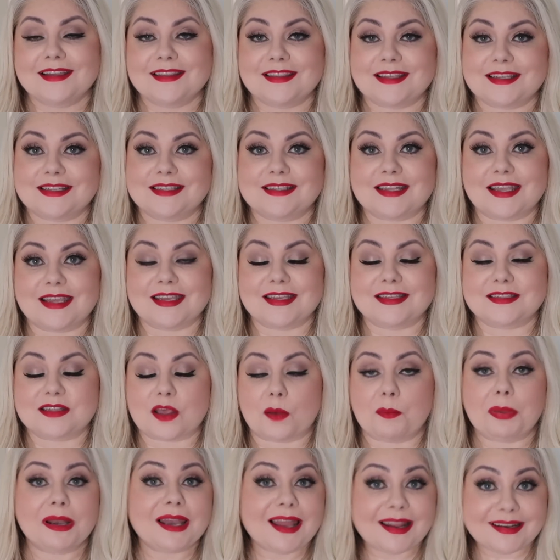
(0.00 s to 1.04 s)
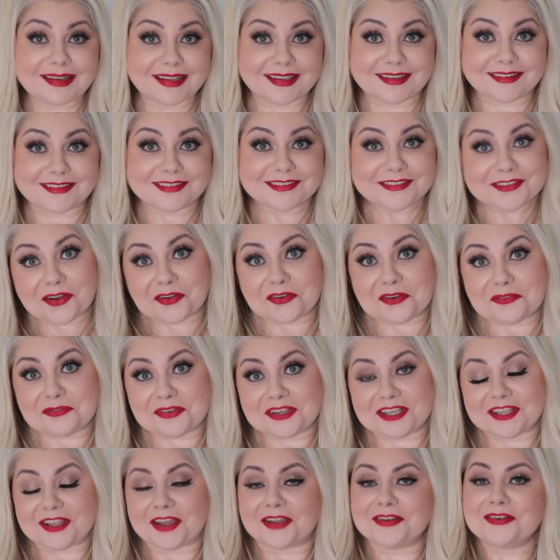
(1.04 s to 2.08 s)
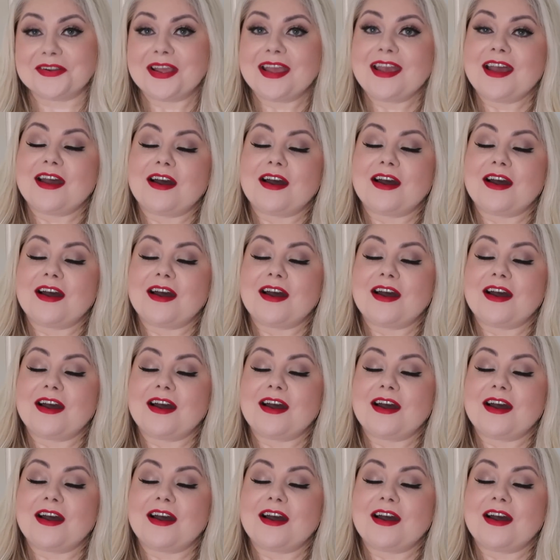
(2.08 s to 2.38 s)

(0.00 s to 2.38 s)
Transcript: This is a planning kind of video.